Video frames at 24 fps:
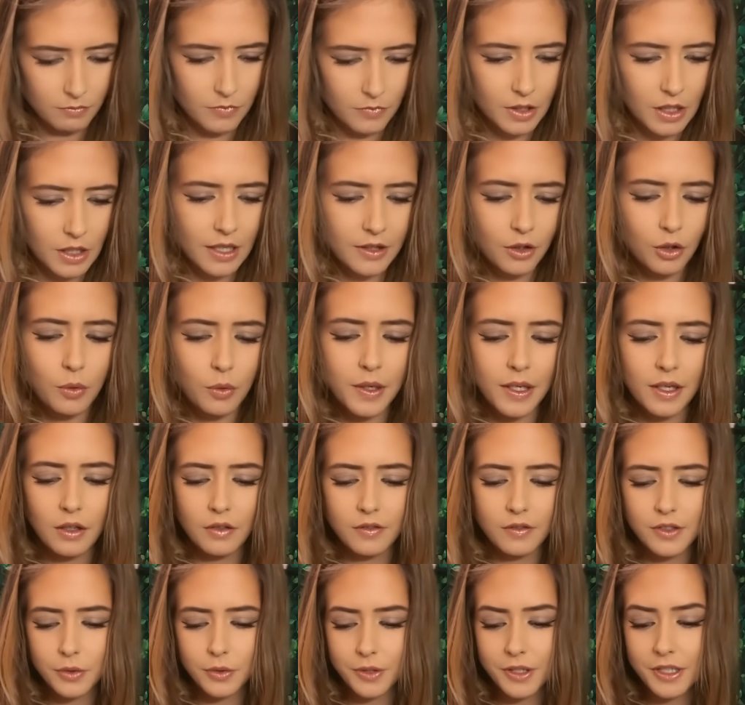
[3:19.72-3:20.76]
And the Queen of
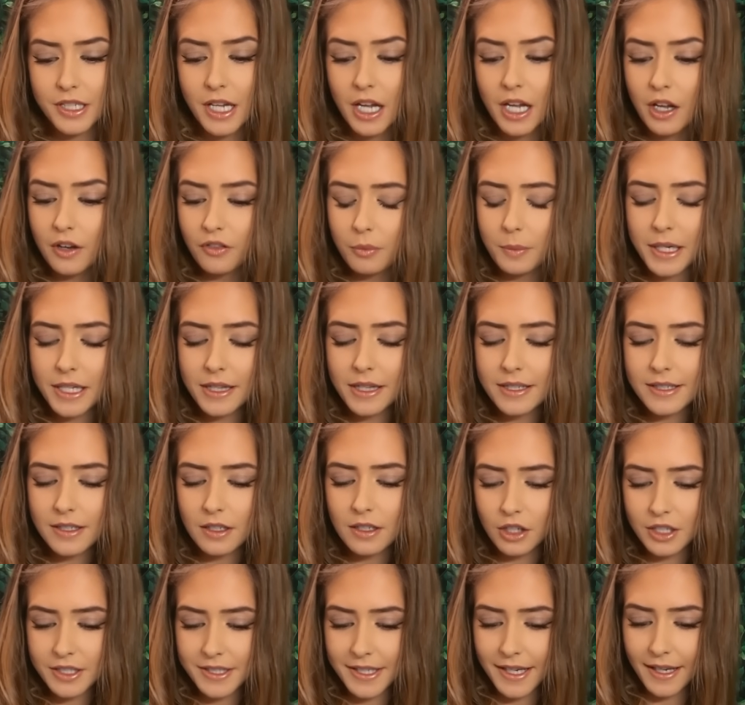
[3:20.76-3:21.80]
Swords. For me, this
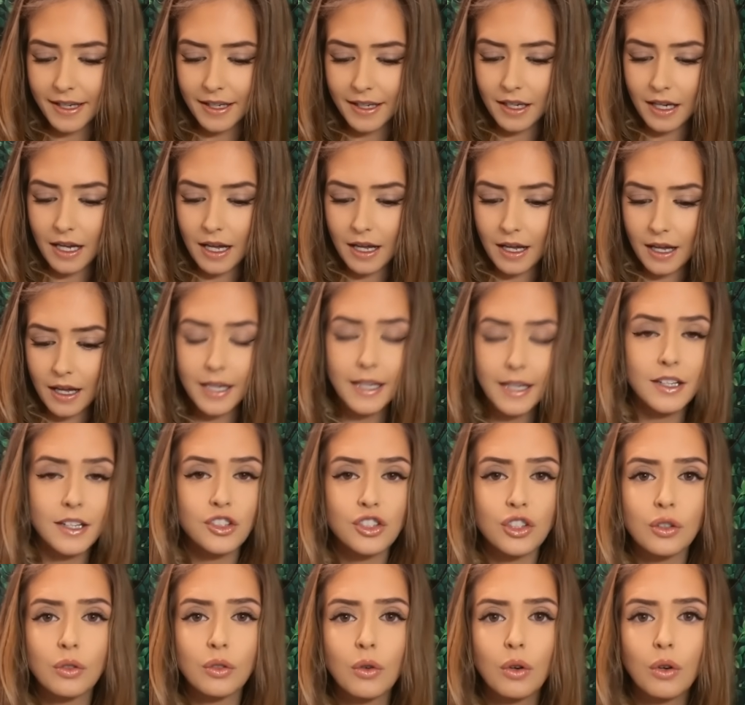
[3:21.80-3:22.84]
looks like an
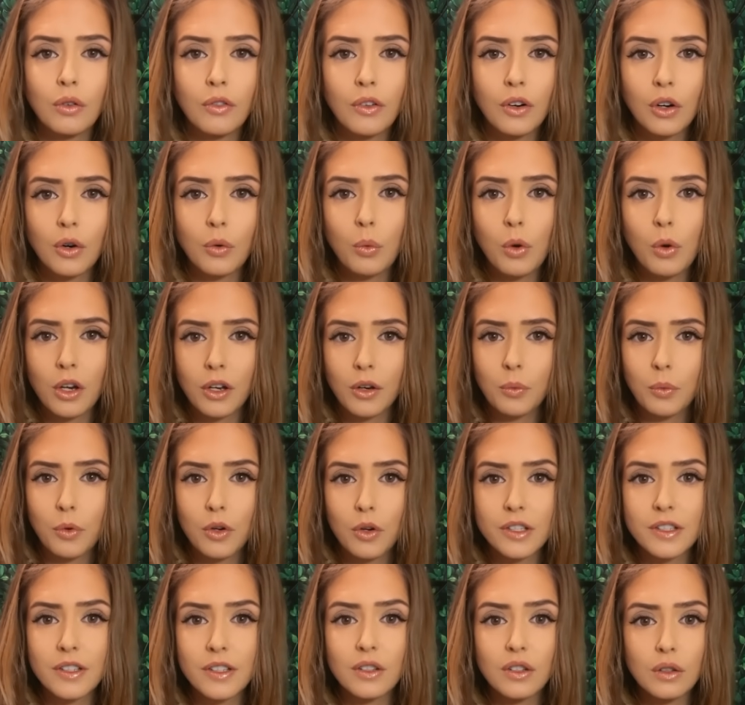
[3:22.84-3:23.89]
issue over what it
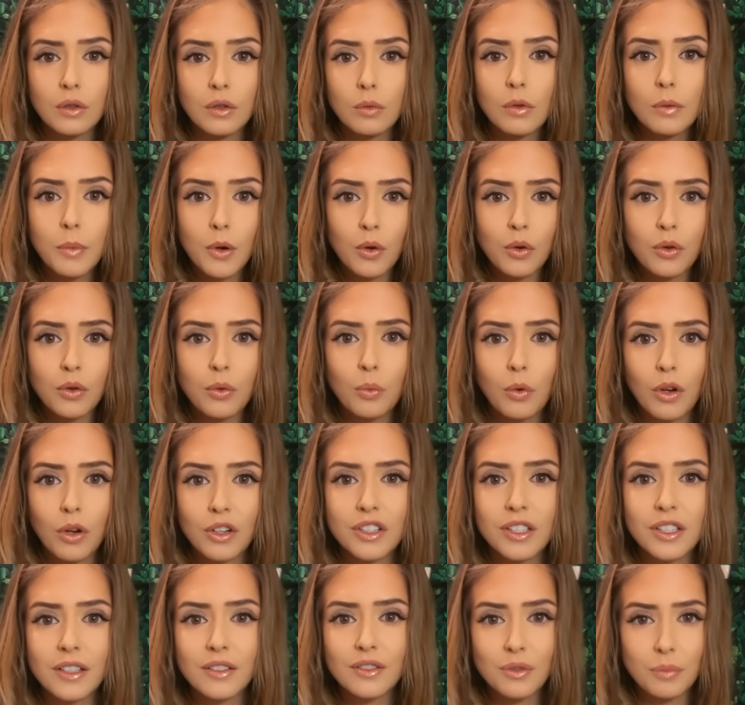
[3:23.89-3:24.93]
was that you were both
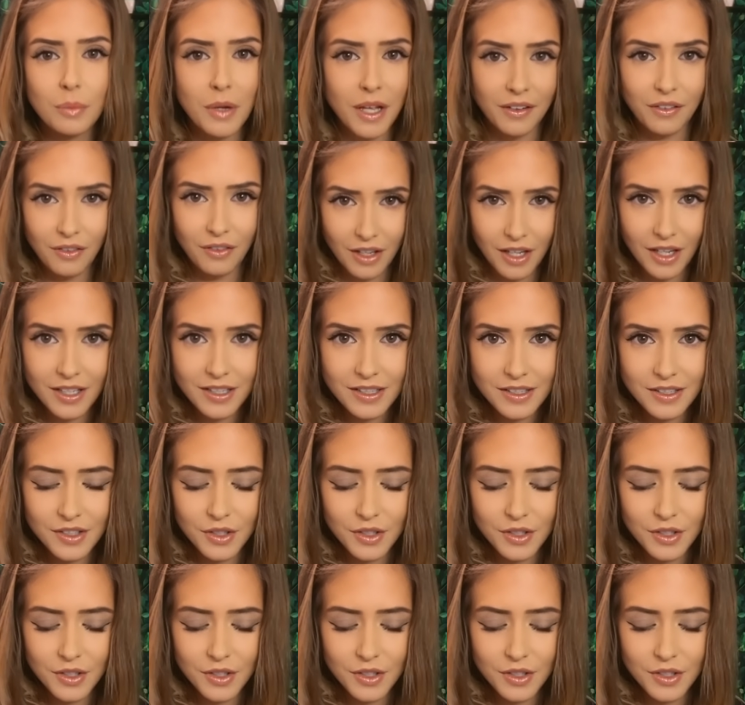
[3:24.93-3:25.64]
wanting to manifest.